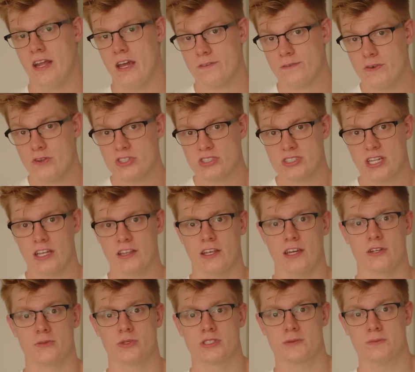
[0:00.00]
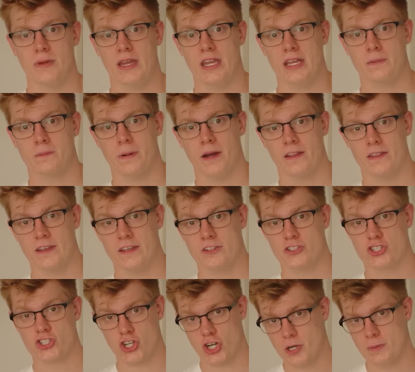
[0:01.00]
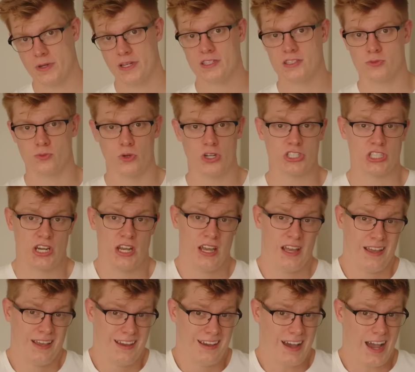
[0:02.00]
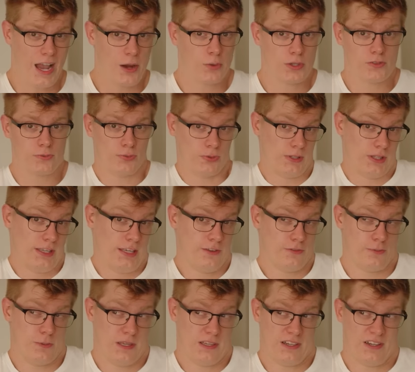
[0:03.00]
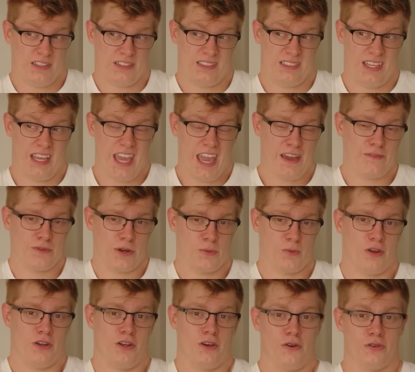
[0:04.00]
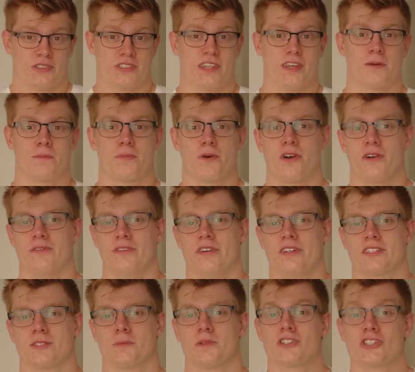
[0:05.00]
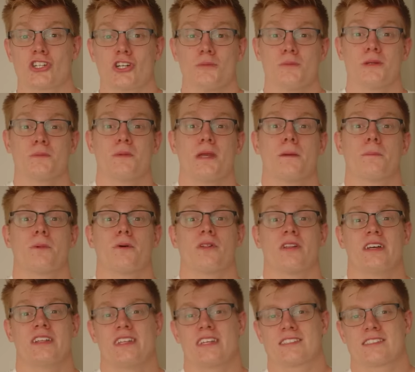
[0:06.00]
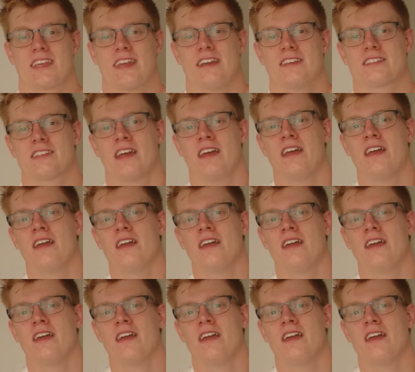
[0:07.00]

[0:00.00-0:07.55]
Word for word: At first I thought it was made by the Germans, which I would have believed because everyone knows they're perverts, but German people in this case